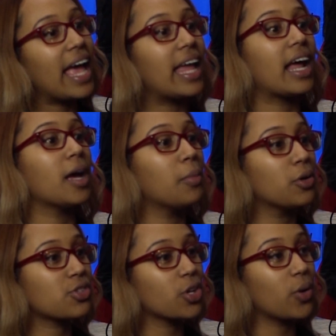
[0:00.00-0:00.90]
and I'm
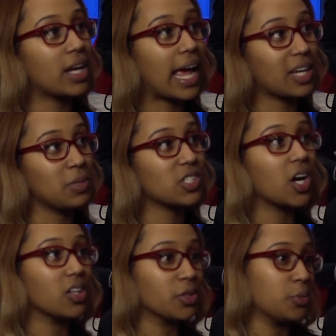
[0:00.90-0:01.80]
also a NACME
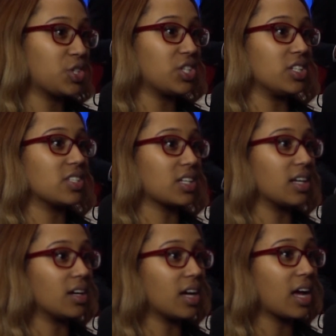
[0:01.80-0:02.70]
scholar, which is
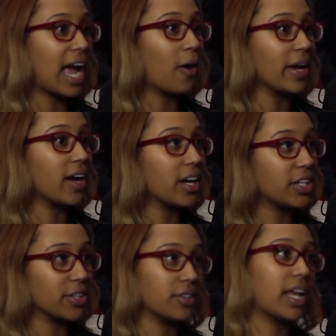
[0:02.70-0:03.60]
how I got
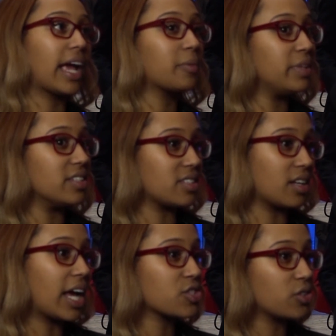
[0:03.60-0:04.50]
here. NACME is
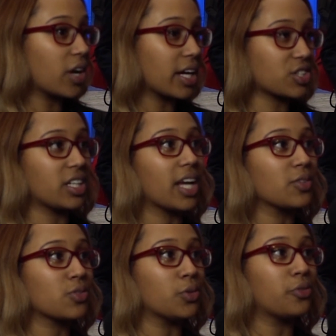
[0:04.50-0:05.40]
the National Action
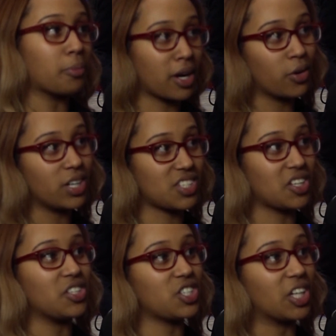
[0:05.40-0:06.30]
Council for Minorities
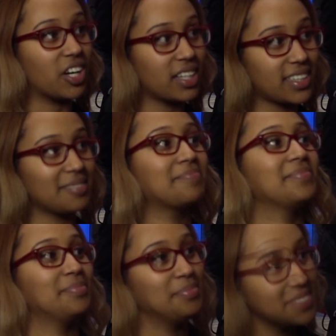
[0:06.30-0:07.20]
in Engineering.
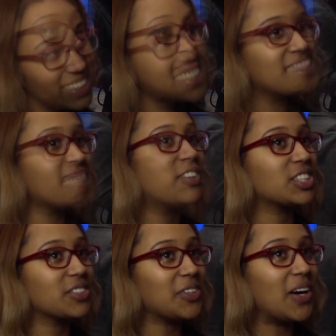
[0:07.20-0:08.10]

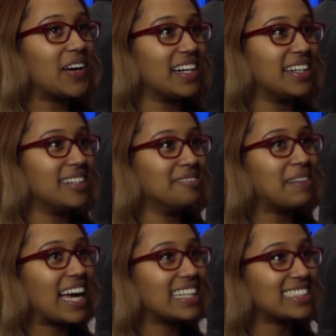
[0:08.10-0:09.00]
First of all,
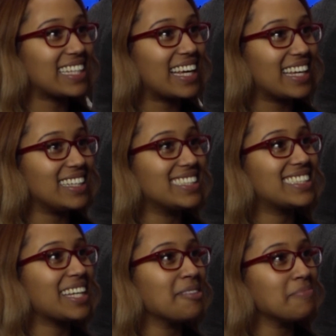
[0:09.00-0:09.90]
as a
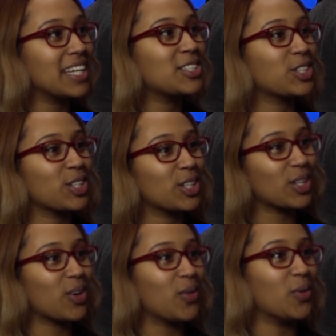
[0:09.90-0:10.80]
STEM
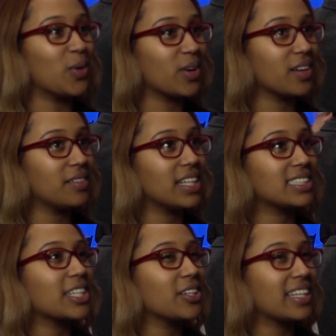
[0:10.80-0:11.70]
major, or
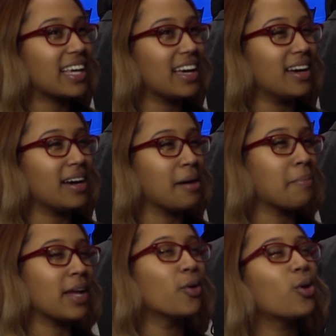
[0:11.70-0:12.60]
necessarily a
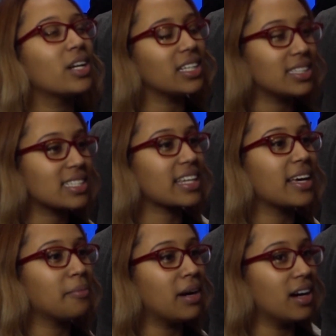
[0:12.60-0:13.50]
minority in
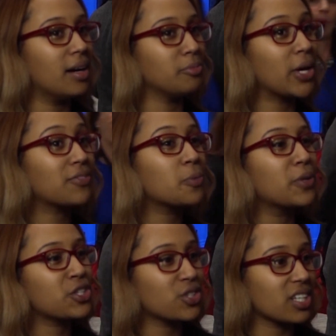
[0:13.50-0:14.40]
STEM, you have to
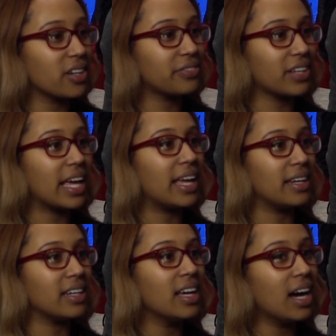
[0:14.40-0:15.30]
push yourself and